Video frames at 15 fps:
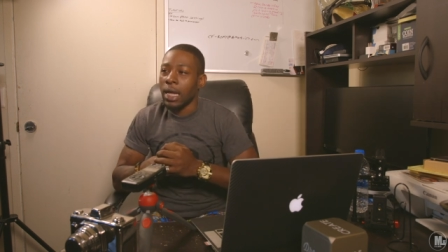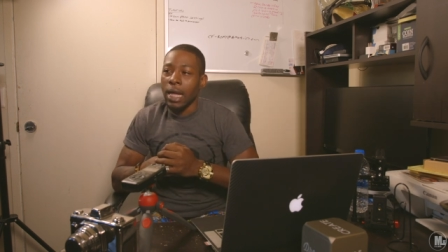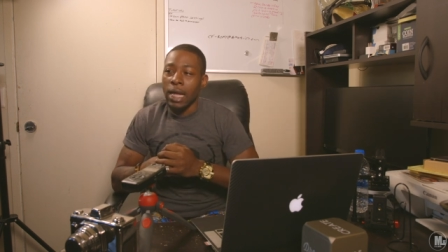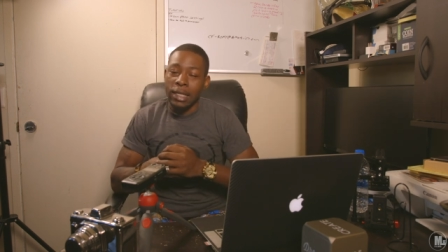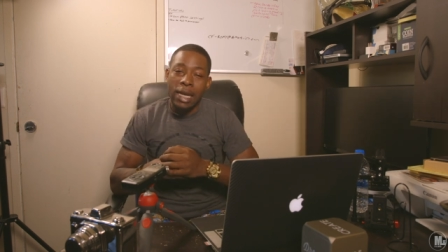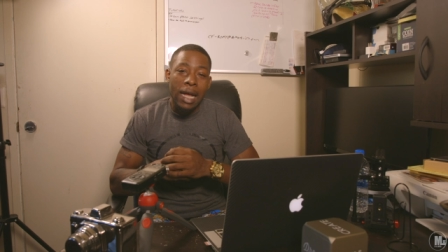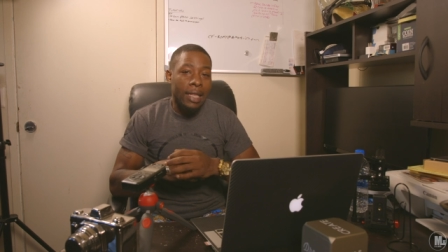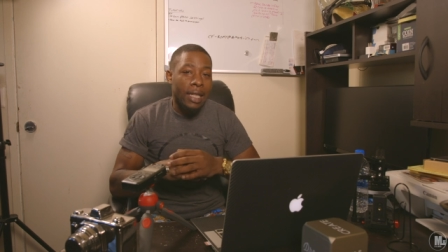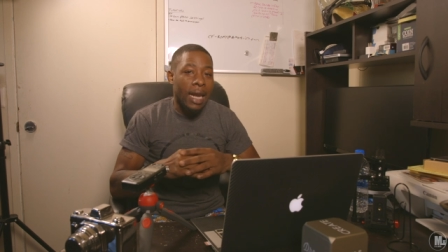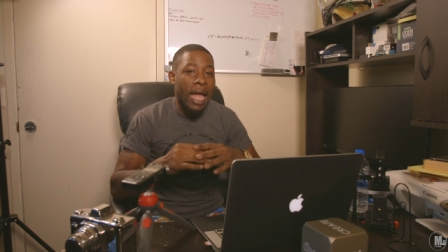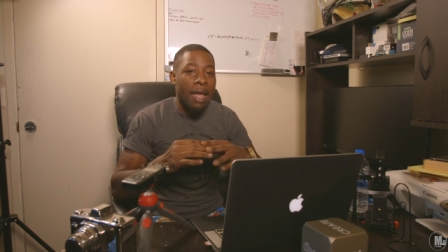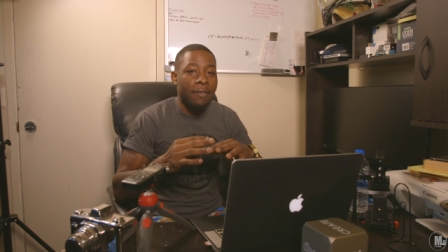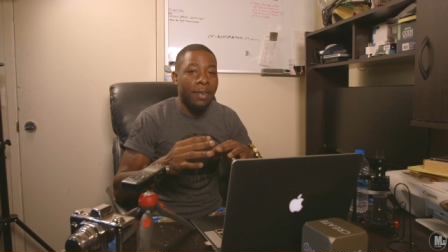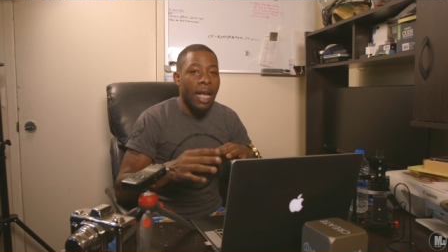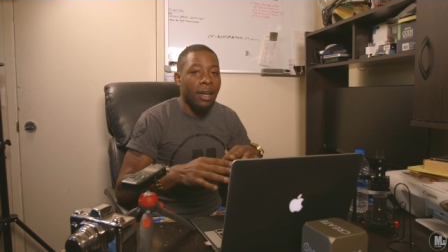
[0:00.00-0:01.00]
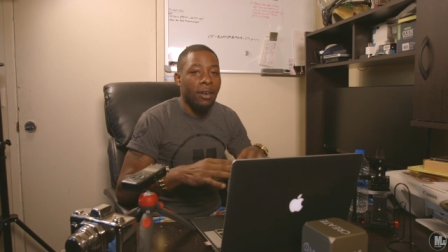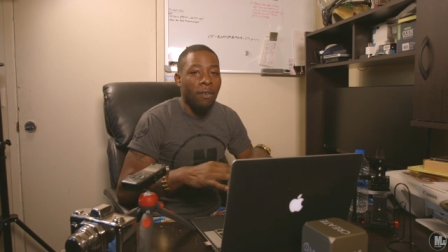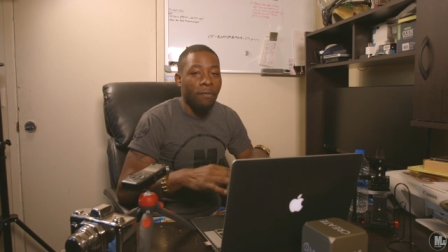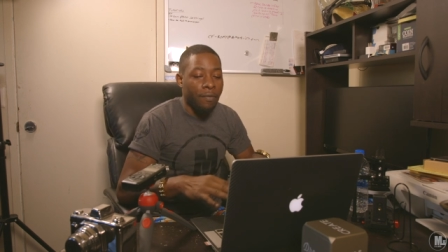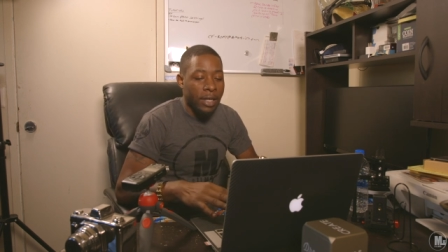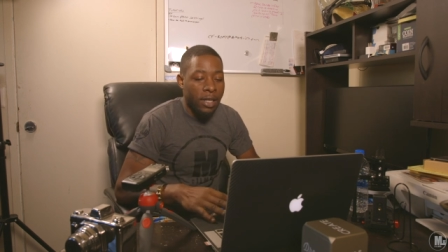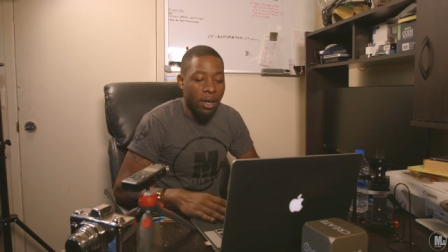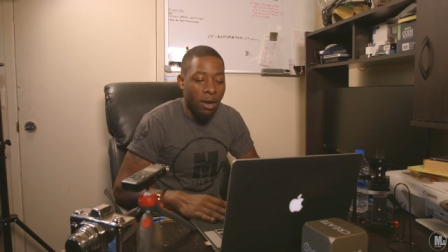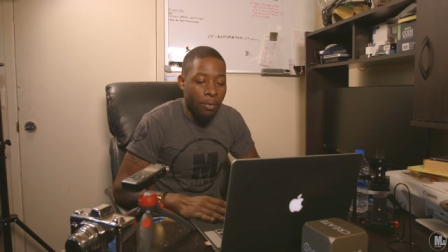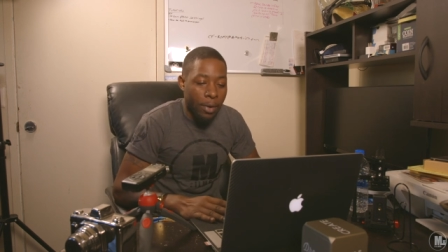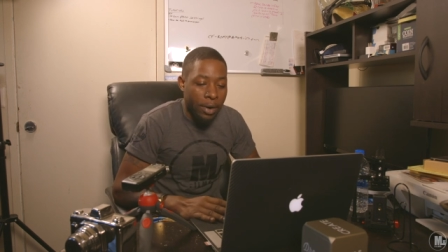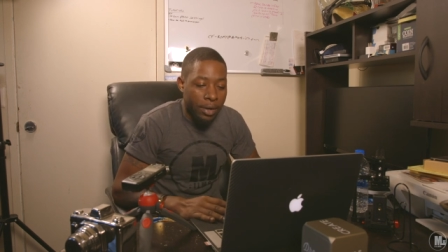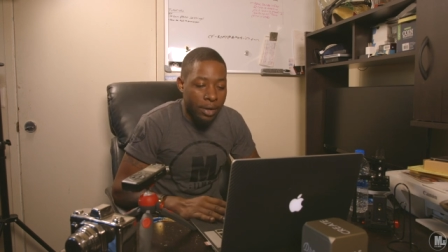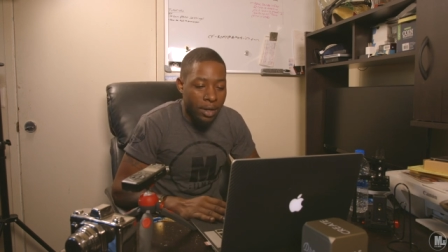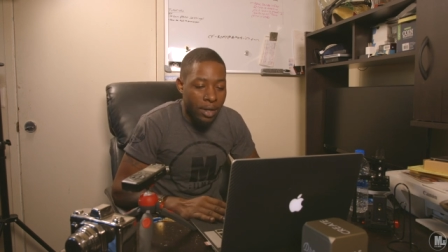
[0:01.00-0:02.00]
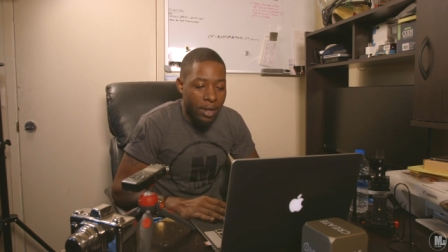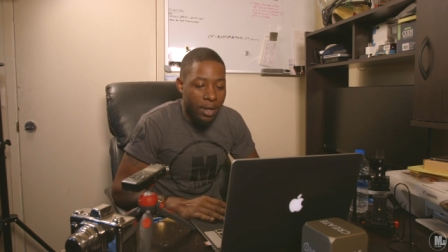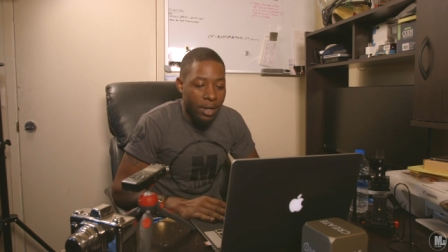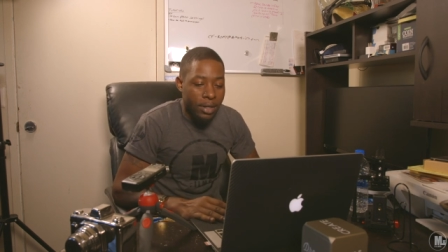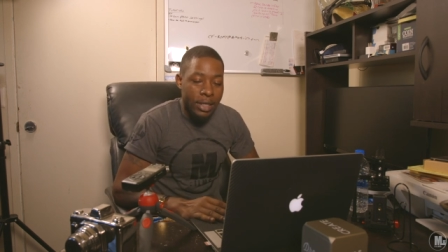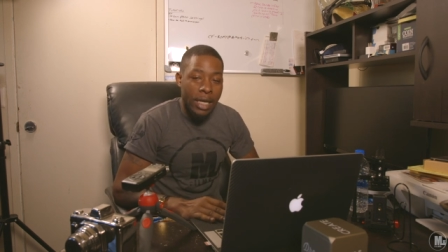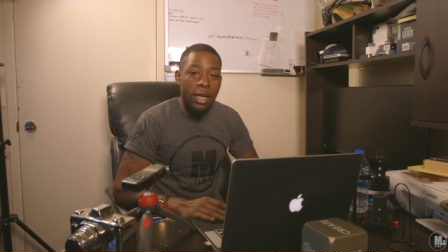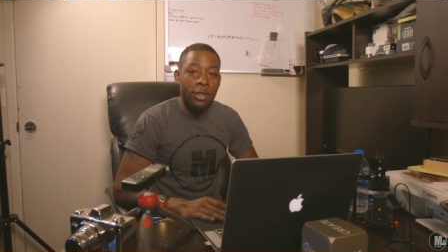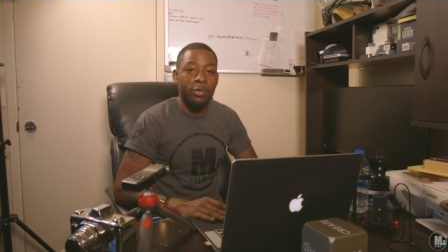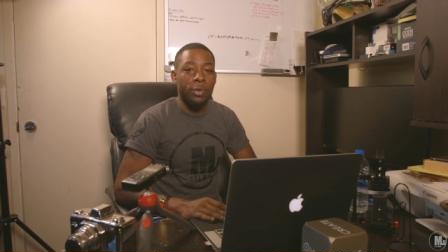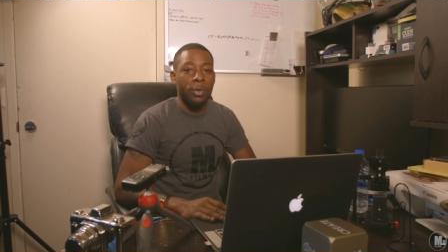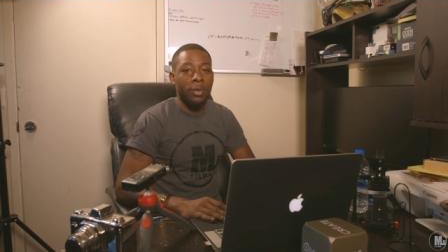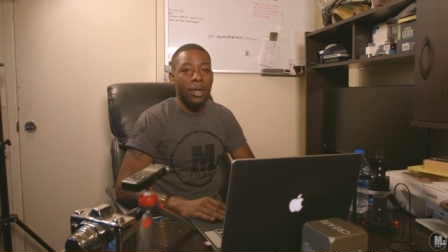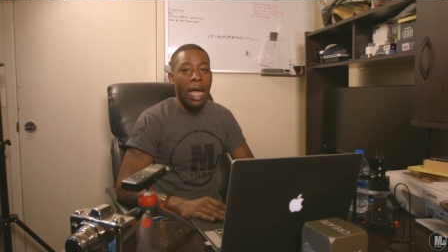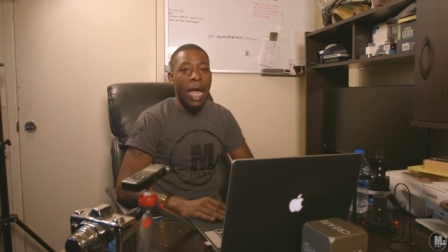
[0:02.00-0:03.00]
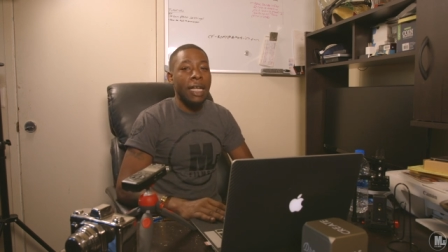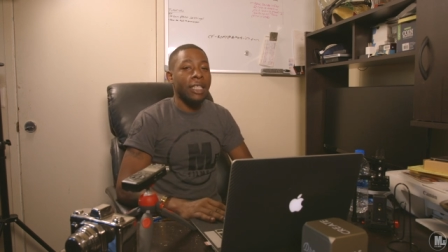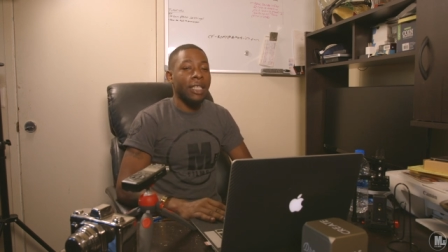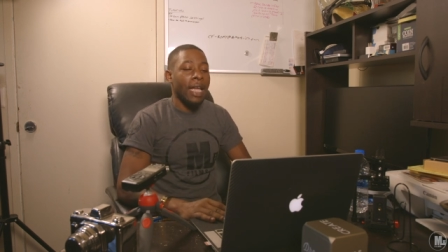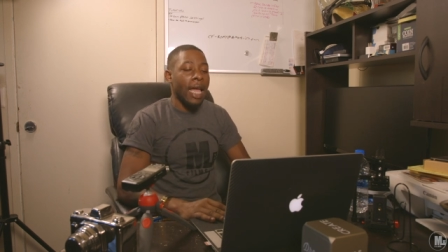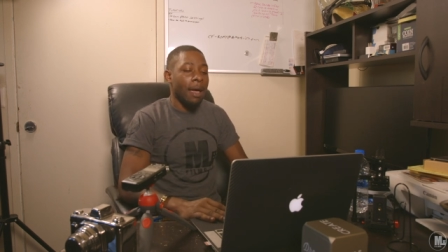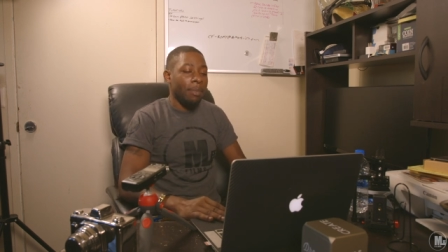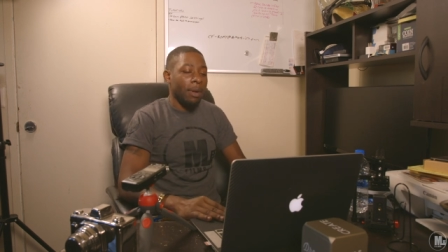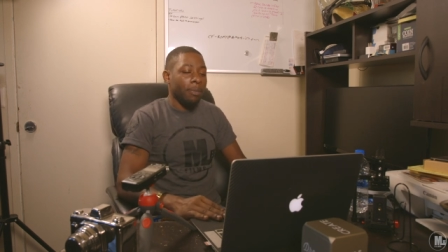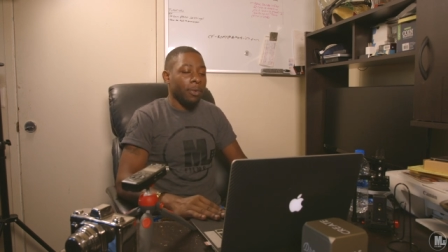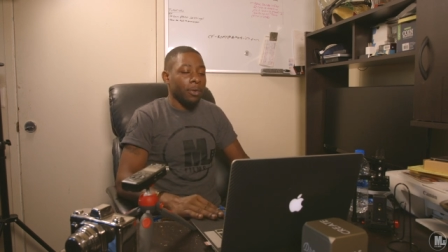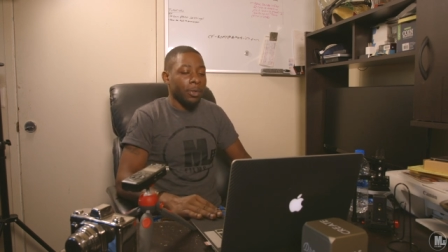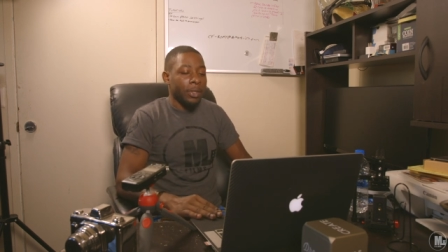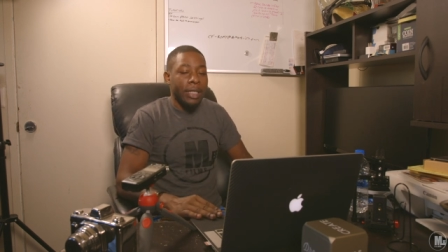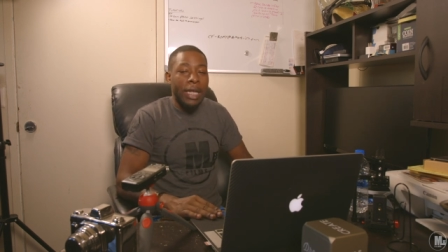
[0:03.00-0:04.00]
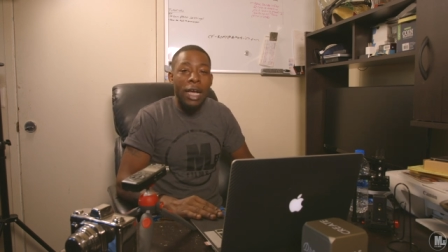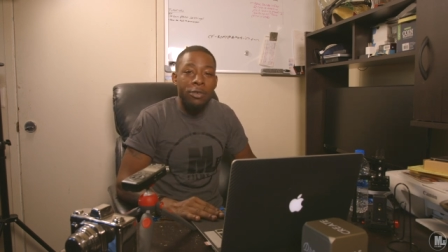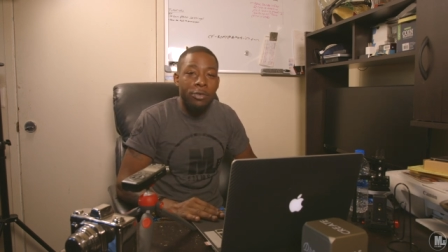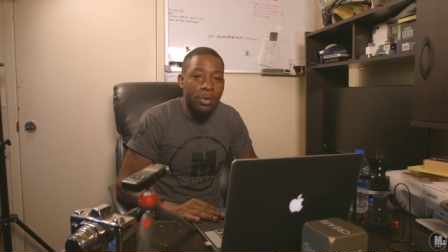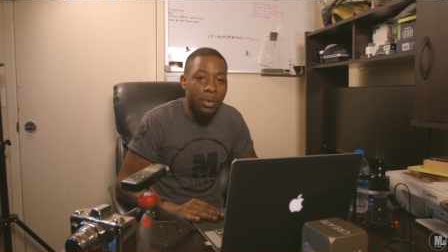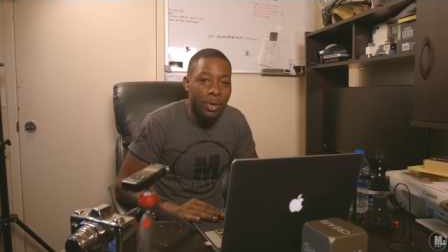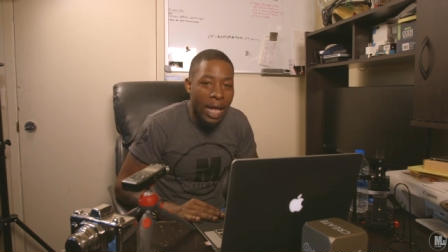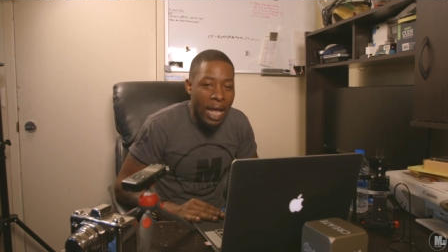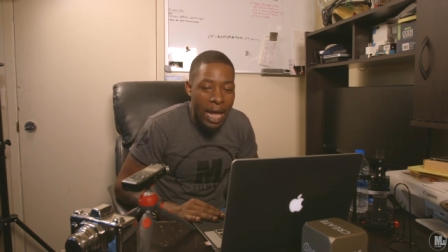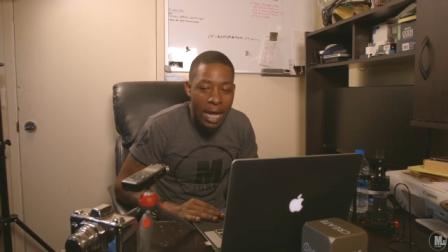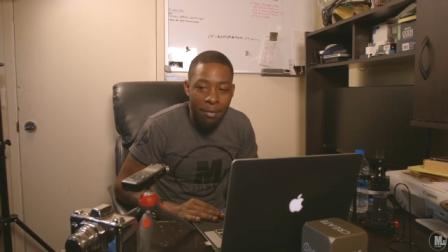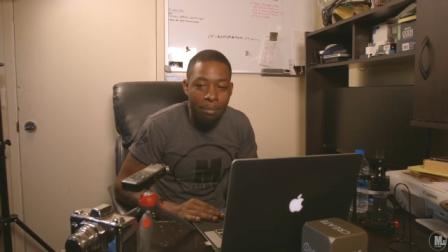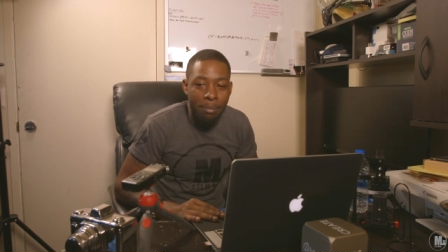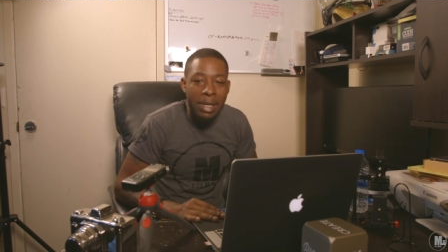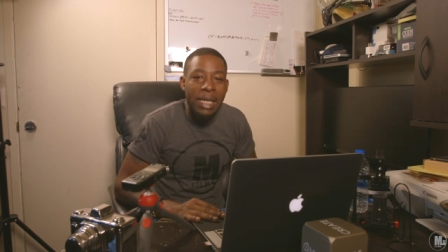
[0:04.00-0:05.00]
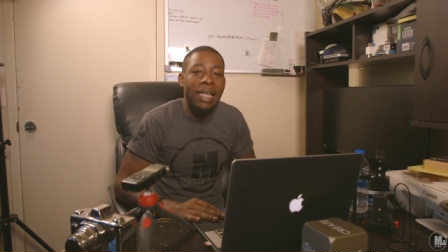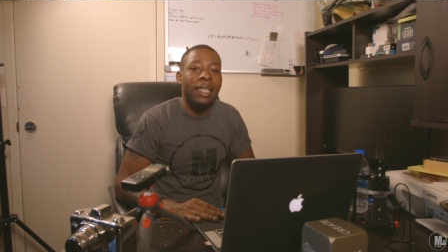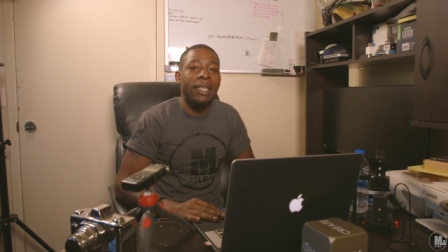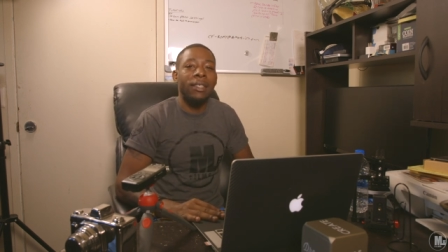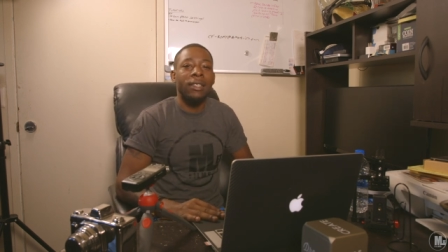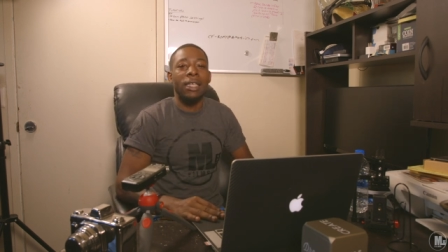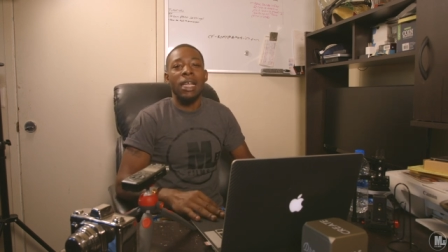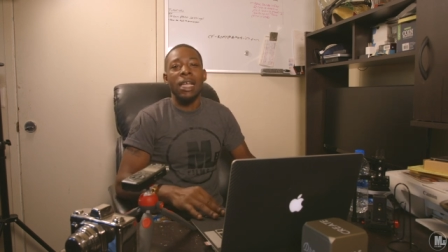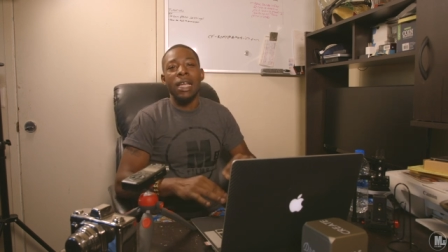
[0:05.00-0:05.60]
It's not that I haven't got no video work scheduled. I actually had people scheduled. I had meetings